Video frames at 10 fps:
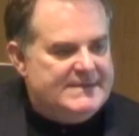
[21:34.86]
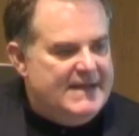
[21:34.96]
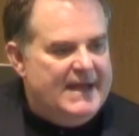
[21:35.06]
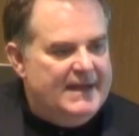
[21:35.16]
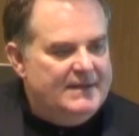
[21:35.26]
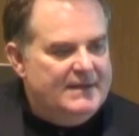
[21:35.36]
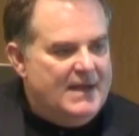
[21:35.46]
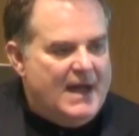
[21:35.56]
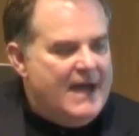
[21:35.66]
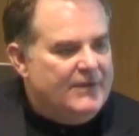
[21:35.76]
say,
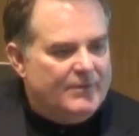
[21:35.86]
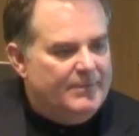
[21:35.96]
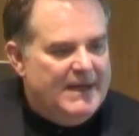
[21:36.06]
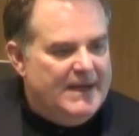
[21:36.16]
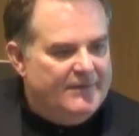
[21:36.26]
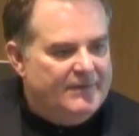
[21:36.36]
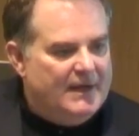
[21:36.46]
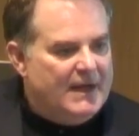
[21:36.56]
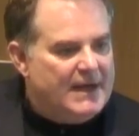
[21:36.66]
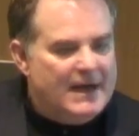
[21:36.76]
I don't believe
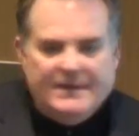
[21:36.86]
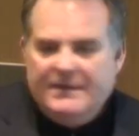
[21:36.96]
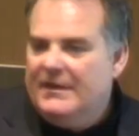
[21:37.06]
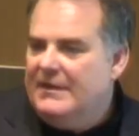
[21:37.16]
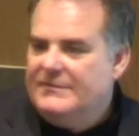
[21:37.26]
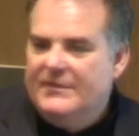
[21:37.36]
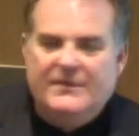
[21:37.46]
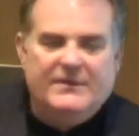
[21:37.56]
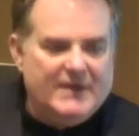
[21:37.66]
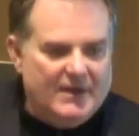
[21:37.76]
in analytical and
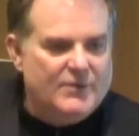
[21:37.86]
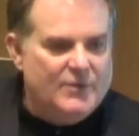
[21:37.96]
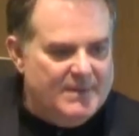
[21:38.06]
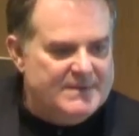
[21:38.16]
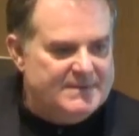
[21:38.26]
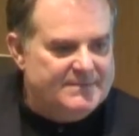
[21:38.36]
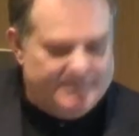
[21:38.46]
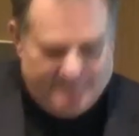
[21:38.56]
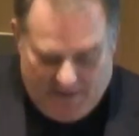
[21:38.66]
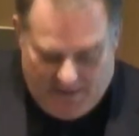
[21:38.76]
synthetical cubism.
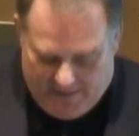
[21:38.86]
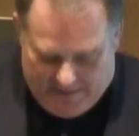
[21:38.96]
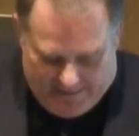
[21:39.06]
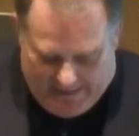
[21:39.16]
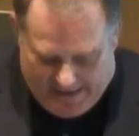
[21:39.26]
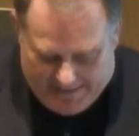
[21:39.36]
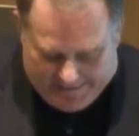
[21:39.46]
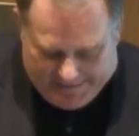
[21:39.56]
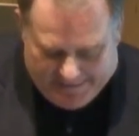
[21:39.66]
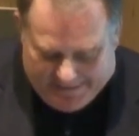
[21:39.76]

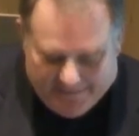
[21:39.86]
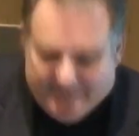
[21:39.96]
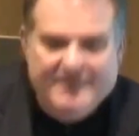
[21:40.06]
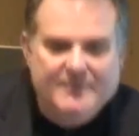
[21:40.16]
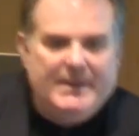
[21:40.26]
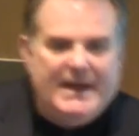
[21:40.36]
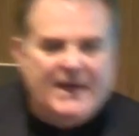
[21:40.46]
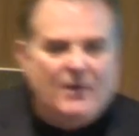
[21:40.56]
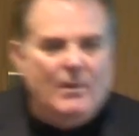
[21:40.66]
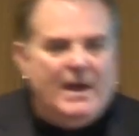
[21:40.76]
I, I can't
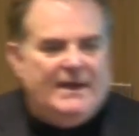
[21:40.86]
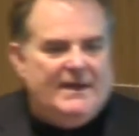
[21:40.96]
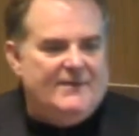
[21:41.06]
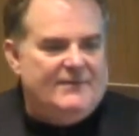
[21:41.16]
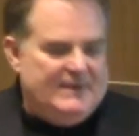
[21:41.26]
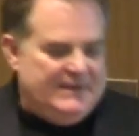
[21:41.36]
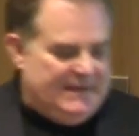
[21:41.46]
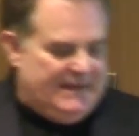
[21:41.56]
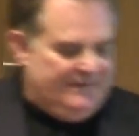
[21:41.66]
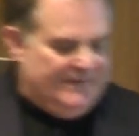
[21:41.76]
explain why, if
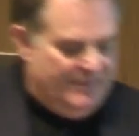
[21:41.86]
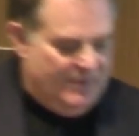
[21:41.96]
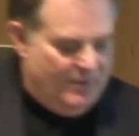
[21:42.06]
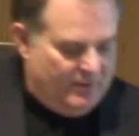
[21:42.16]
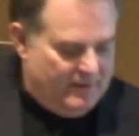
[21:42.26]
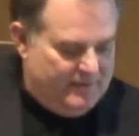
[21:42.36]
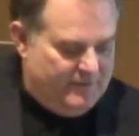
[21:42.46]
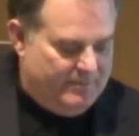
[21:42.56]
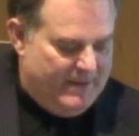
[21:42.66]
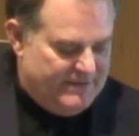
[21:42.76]
in the book, it's
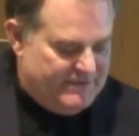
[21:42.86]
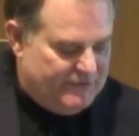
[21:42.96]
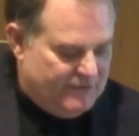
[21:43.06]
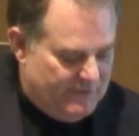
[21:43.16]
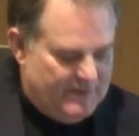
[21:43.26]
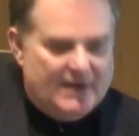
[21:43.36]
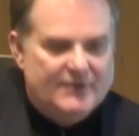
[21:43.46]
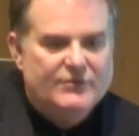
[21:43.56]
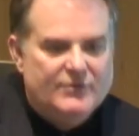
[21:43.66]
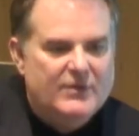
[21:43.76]
a Spanish student
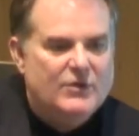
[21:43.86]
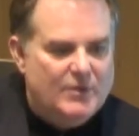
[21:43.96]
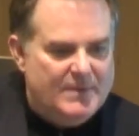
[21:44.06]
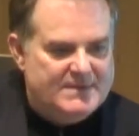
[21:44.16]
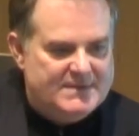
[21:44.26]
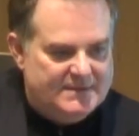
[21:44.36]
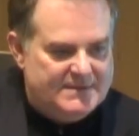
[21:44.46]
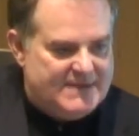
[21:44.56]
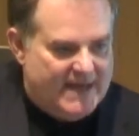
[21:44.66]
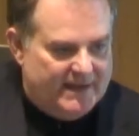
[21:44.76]
or student
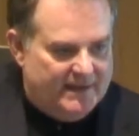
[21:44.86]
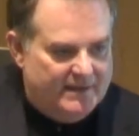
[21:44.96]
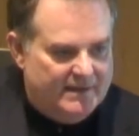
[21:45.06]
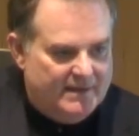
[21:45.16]
cubism say,